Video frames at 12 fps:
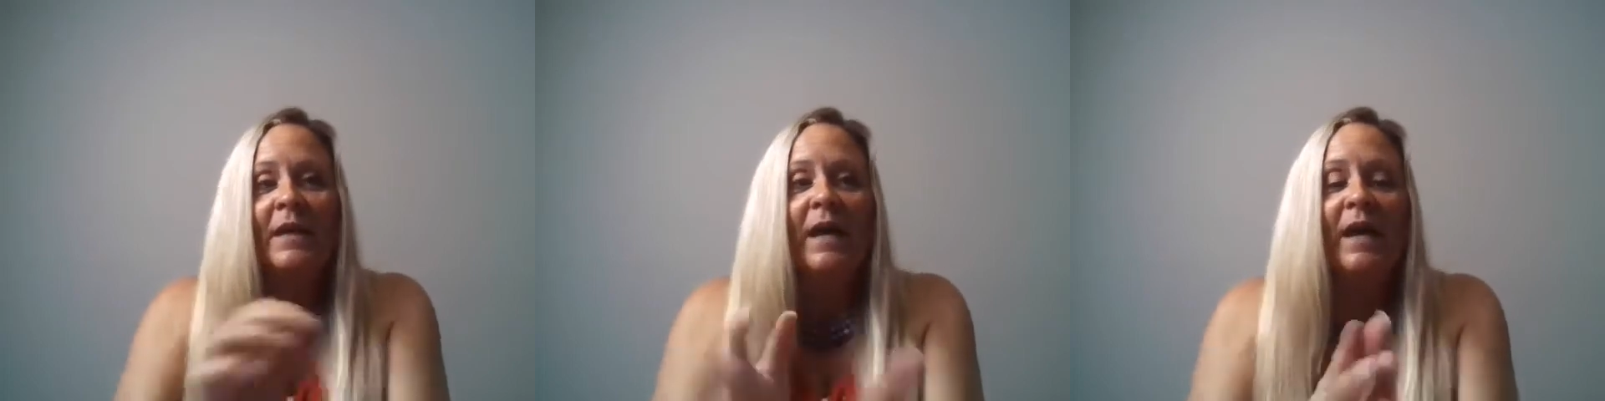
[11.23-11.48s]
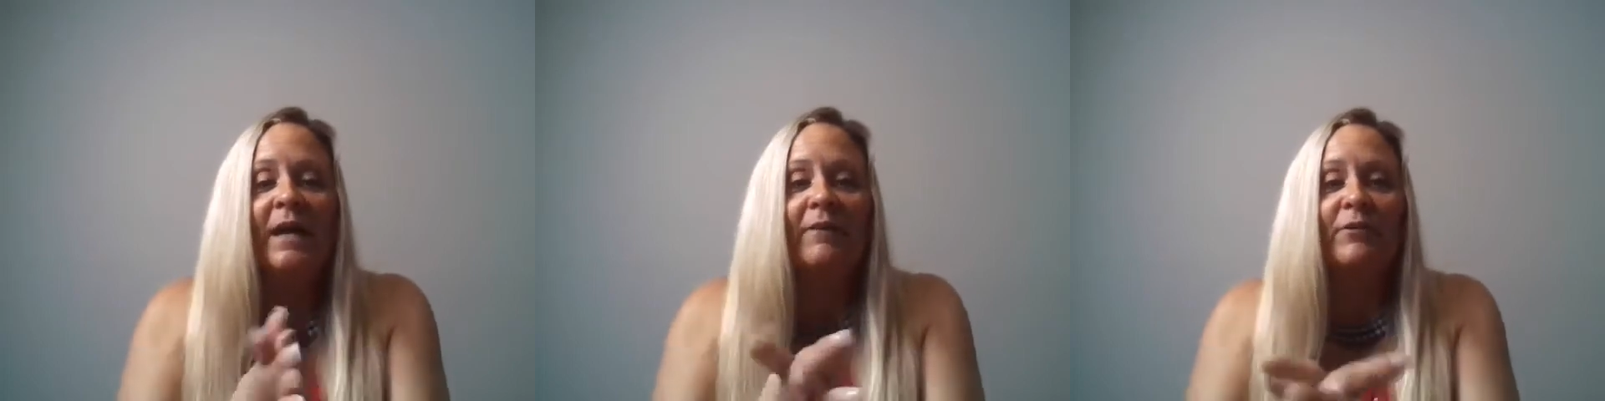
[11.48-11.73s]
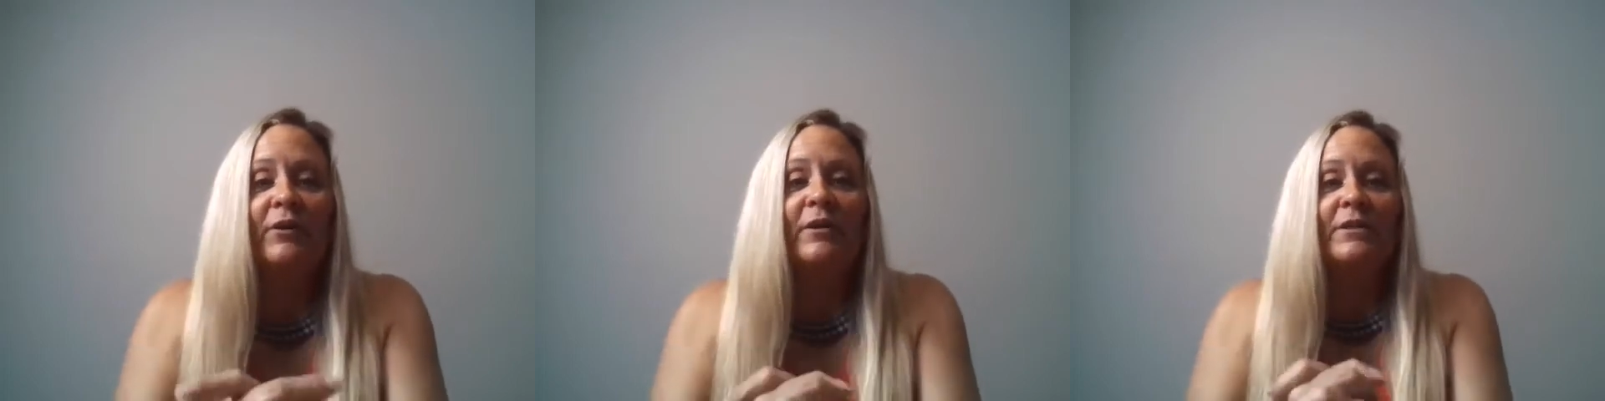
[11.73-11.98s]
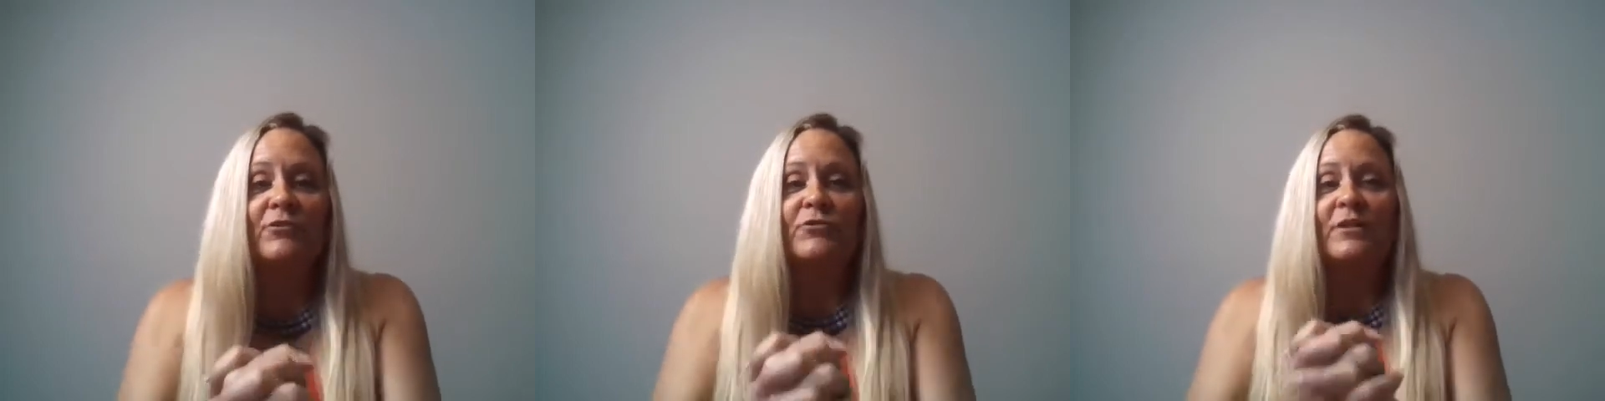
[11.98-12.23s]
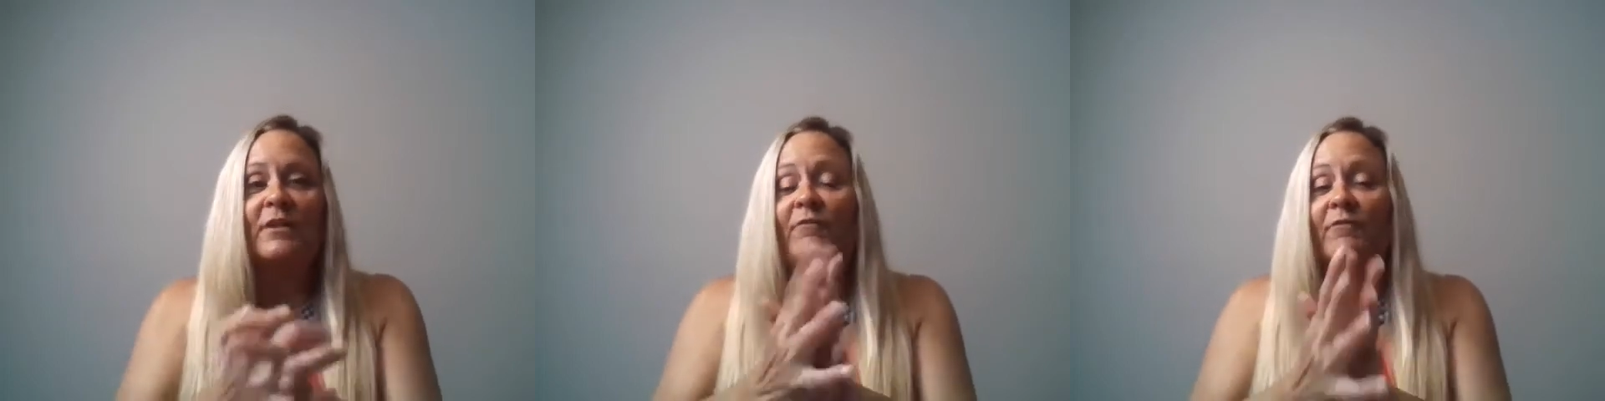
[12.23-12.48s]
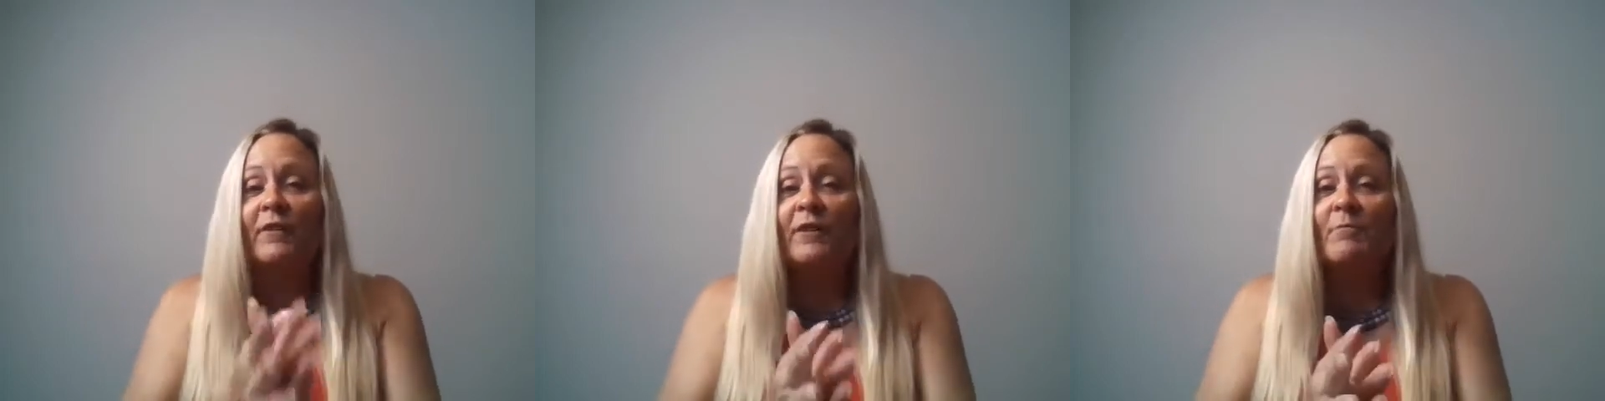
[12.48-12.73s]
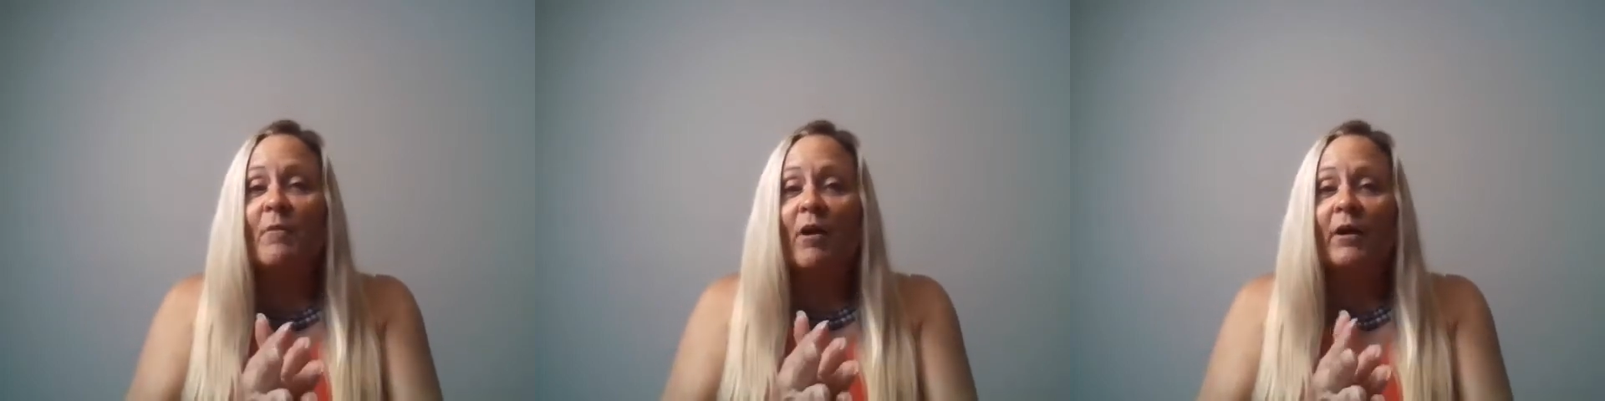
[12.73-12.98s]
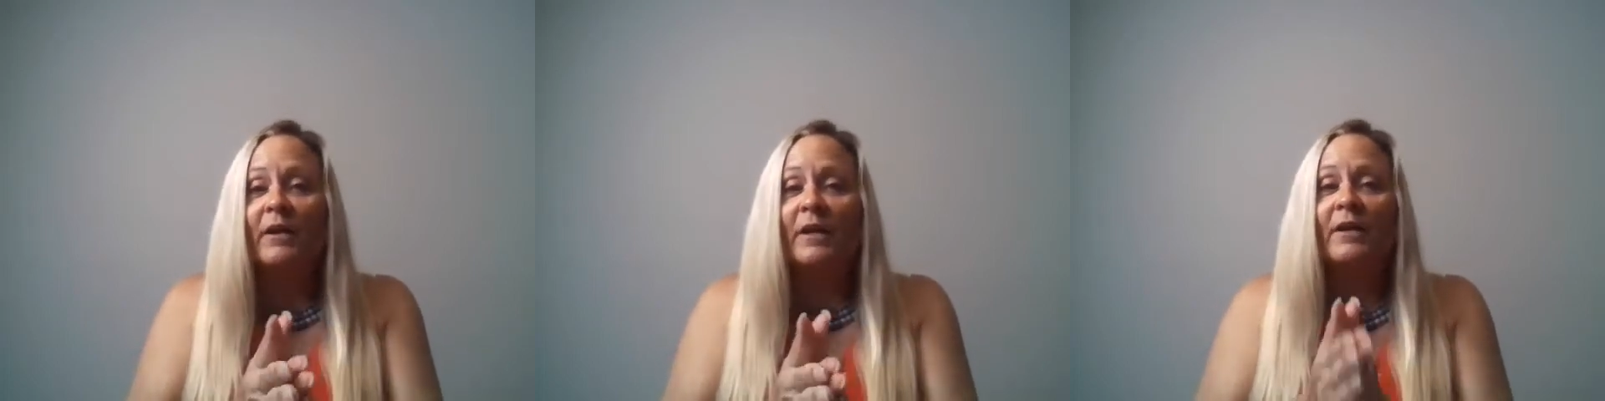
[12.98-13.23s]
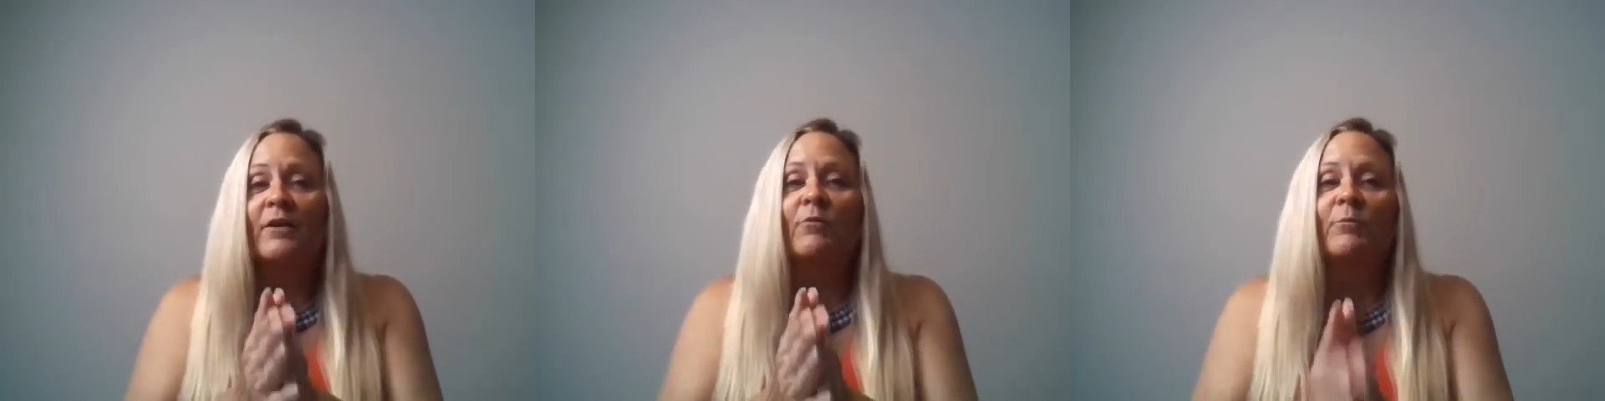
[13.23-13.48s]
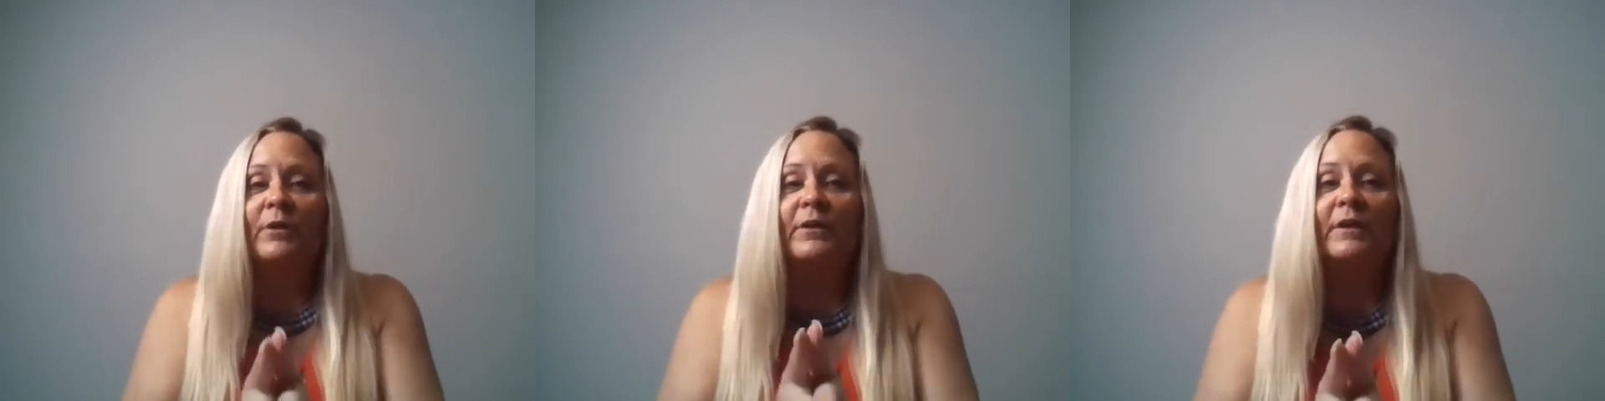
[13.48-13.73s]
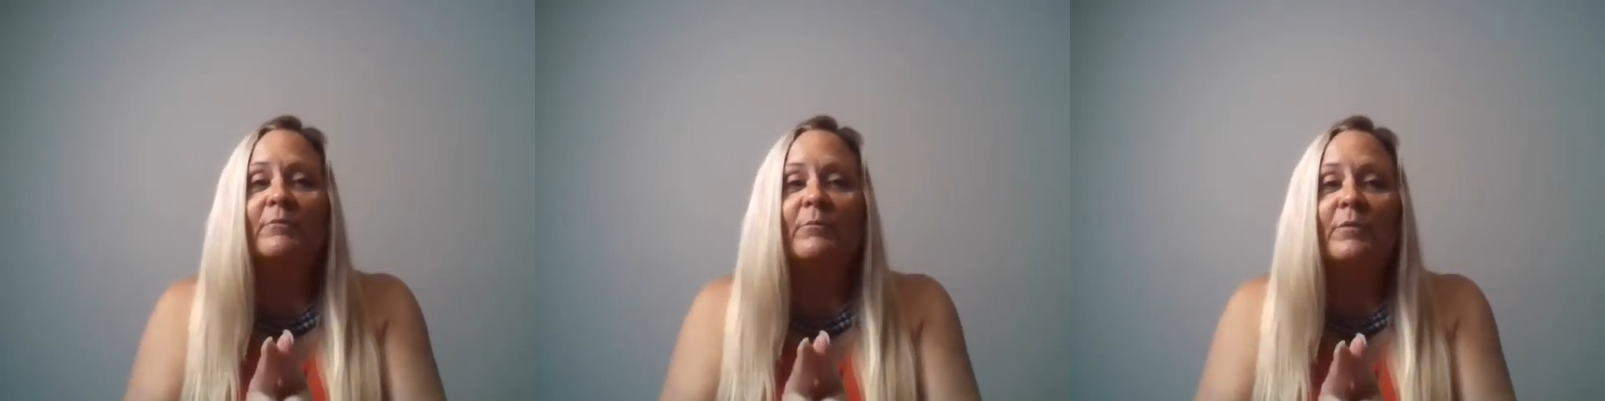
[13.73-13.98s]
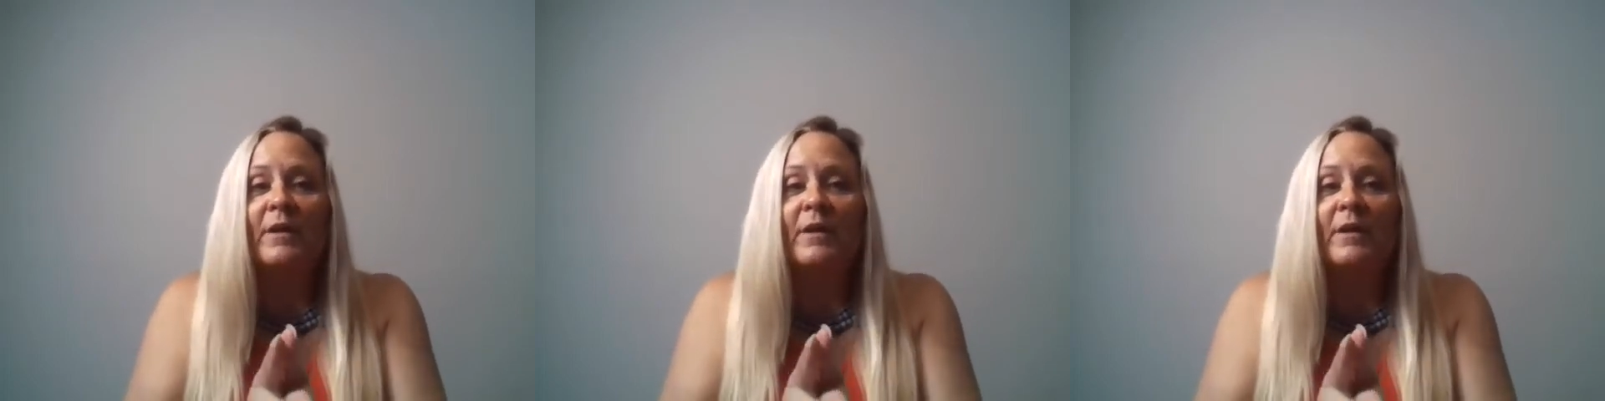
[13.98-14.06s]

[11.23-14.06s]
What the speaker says: And if you're interested in affiliate marketing or building